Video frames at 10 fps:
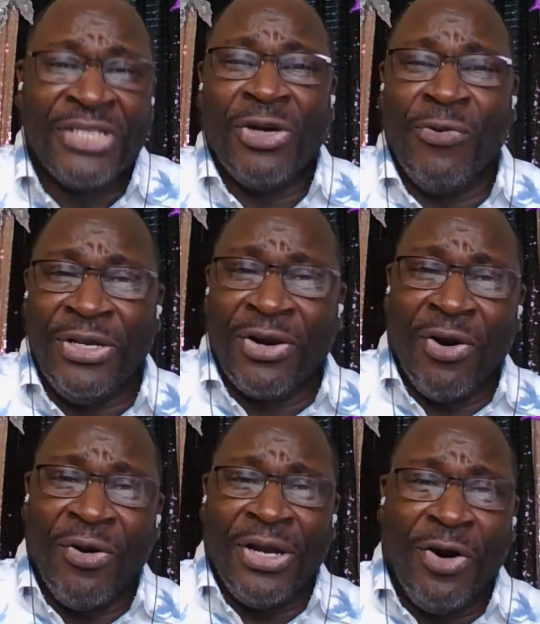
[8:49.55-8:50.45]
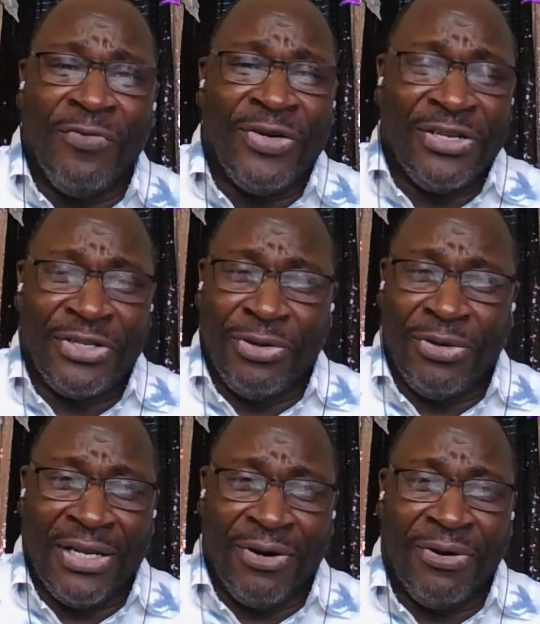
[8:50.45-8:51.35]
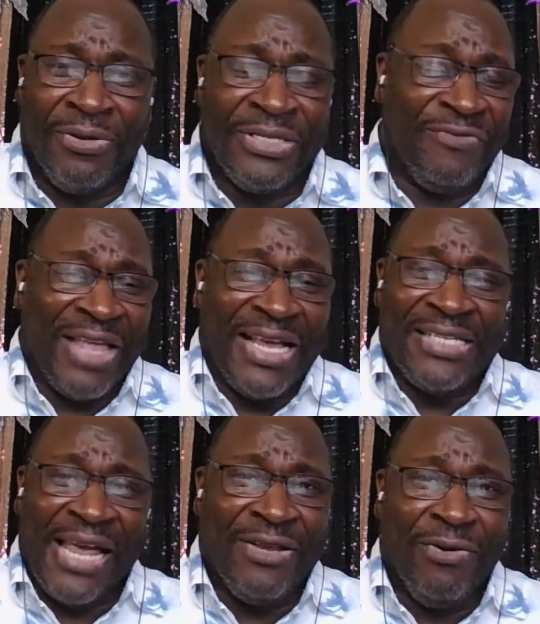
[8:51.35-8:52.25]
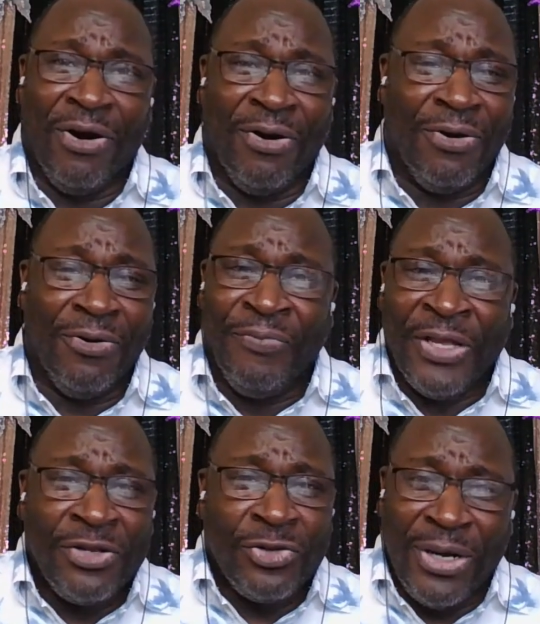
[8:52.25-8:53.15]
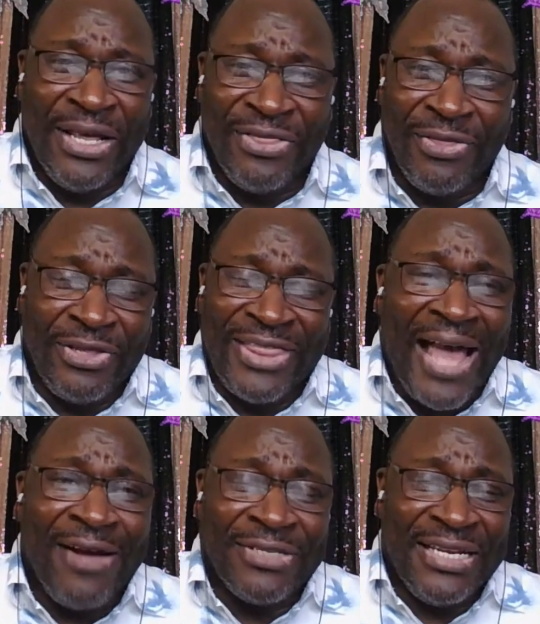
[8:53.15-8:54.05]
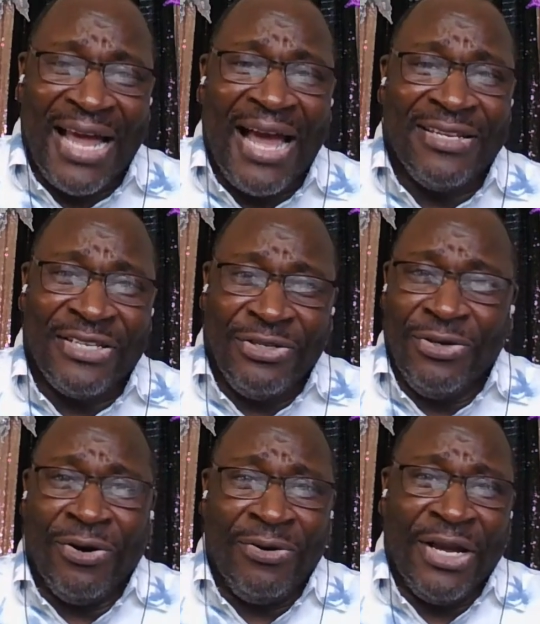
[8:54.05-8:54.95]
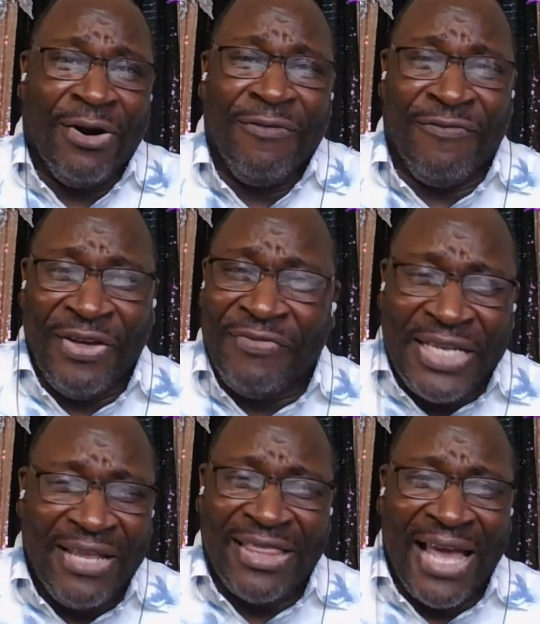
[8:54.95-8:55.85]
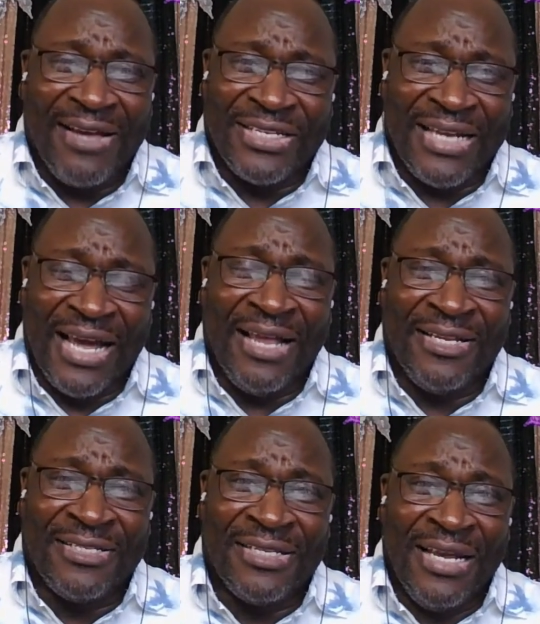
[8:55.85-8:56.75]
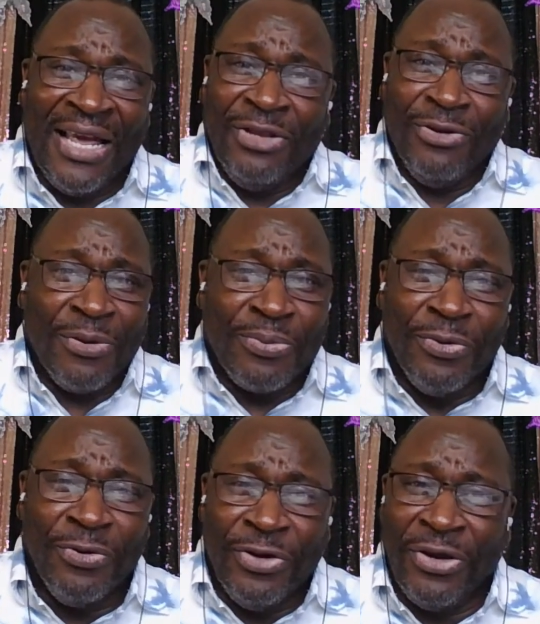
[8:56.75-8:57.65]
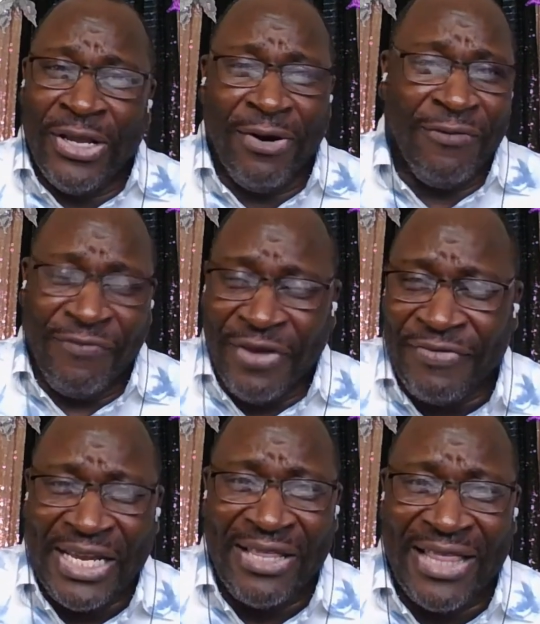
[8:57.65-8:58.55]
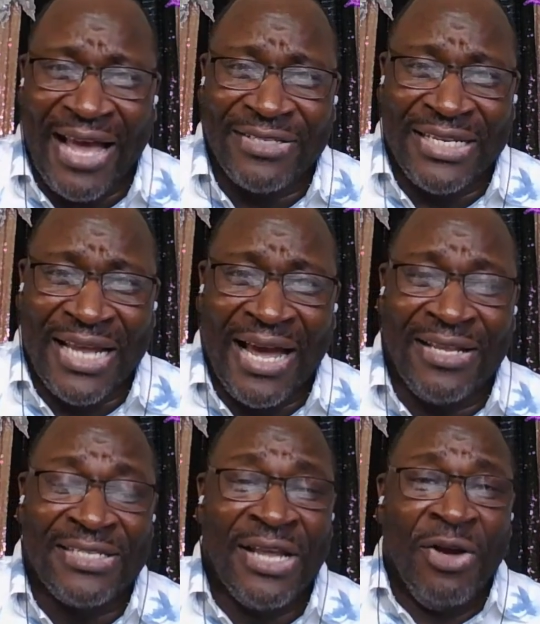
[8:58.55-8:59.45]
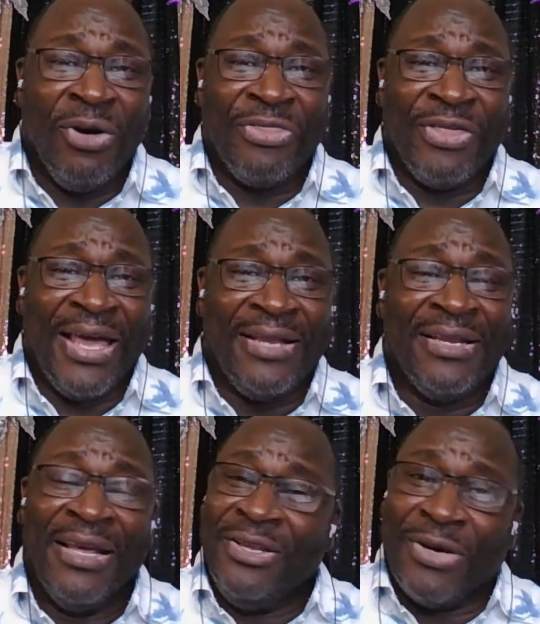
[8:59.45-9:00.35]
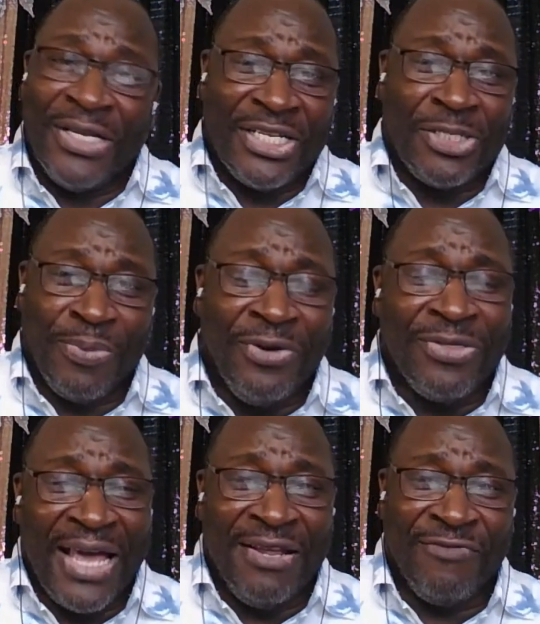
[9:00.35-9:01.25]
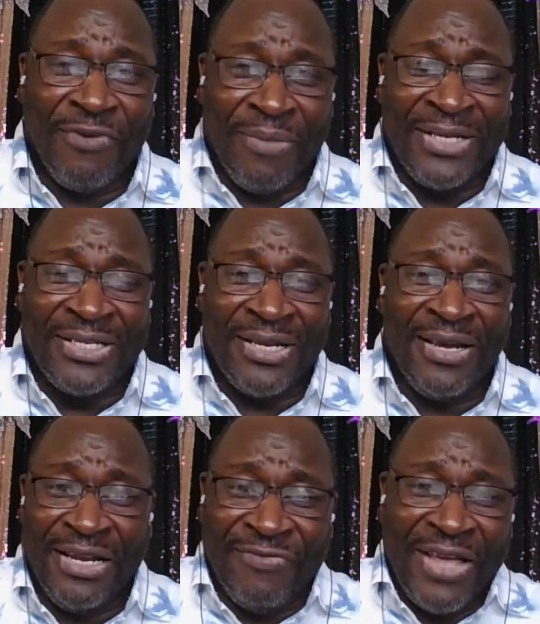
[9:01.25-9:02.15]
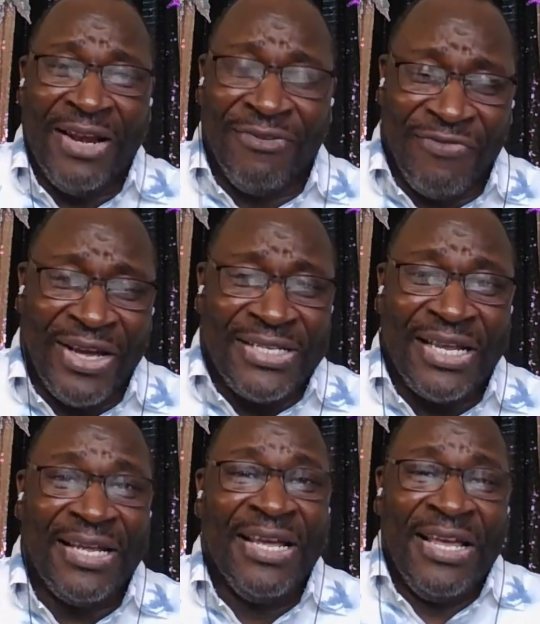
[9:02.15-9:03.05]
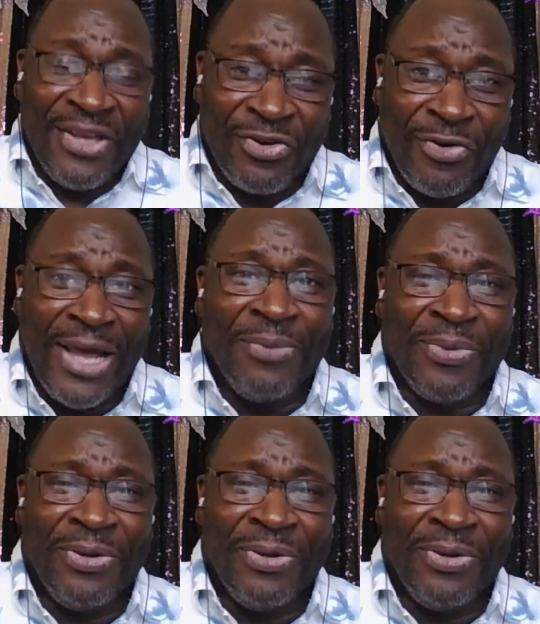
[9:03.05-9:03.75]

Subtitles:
So when you're going over your student loans, if they say you owe $20,000 and you only owe $15,000, and you can prove you only owe $15,000, well, then you can dispute that information. And if they don't fix it, the credit